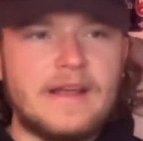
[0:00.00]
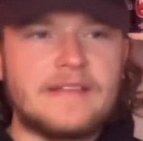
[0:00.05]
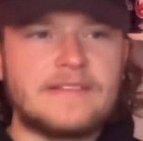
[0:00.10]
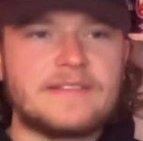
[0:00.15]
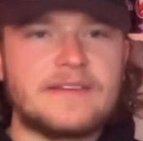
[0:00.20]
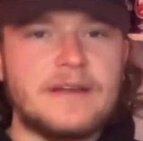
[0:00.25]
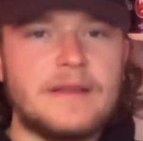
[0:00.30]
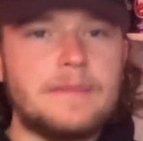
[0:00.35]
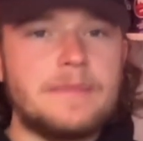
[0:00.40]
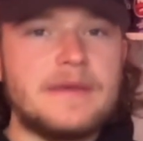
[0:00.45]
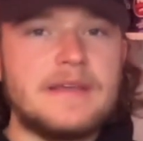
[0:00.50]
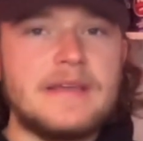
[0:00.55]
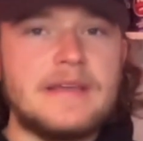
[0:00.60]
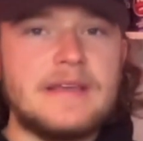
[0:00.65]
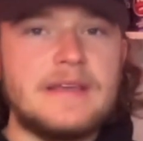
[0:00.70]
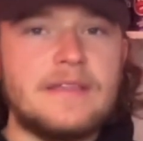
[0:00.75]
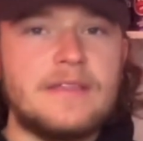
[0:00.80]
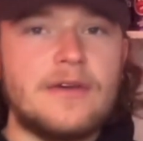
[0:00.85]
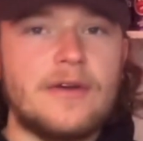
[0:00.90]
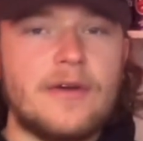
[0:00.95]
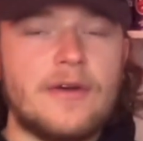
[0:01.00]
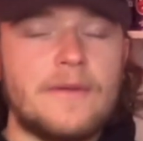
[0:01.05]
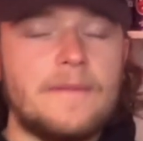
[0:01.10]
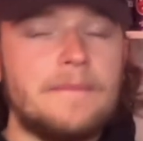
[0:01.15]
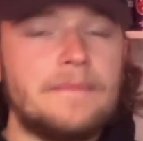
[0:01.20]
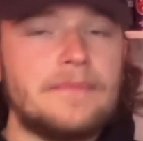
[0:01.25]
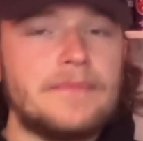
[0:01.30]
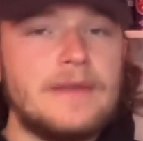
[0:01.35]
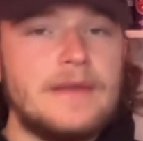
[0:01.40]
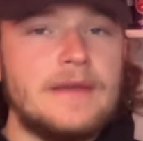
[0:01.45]
It's going to be either
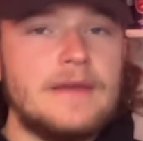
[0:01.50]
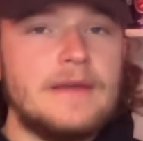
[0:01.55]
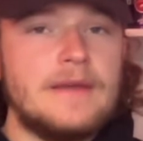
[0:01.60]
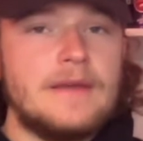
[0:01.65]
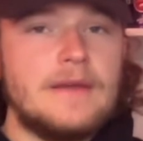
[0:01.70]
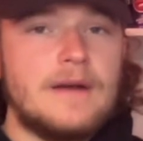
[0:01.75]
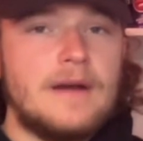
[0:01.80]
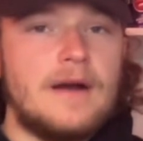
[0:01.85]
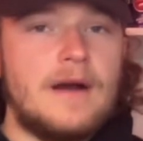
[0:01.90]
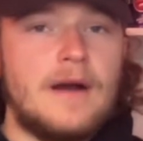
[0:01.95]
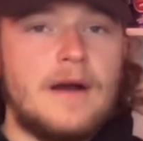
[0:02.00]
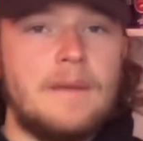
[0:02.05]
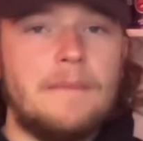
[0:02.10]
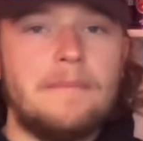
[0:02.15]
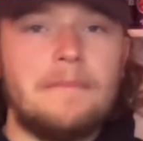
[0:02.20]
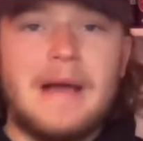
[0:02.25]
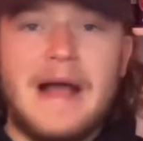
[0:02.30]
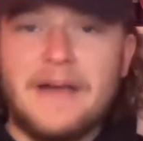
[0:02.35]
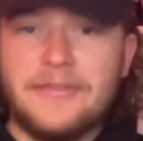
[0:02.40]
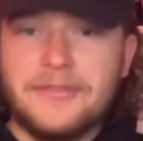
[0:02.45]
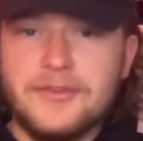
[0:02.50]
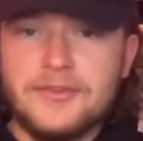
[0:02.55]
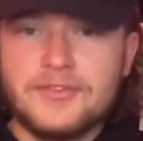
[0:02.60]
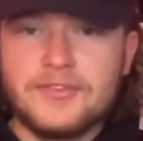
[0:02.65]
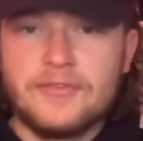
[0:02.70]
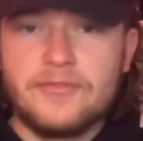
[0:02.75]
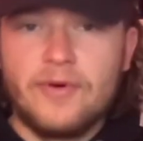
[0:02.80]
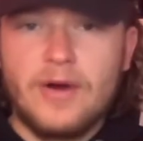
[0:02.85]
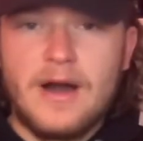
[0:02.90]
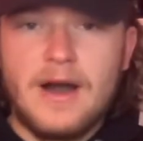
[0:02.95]
Matthew
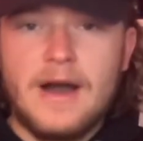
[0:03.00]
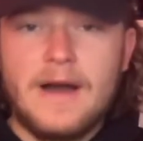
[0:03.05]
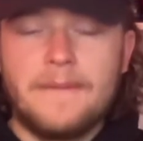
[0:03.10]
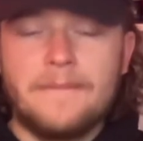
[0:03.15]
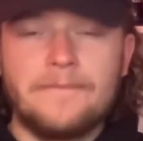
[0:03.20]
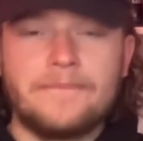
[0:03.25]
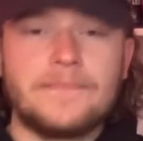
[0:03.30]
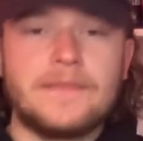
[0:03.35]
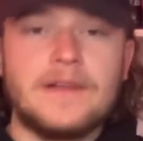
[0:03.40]
Savoie,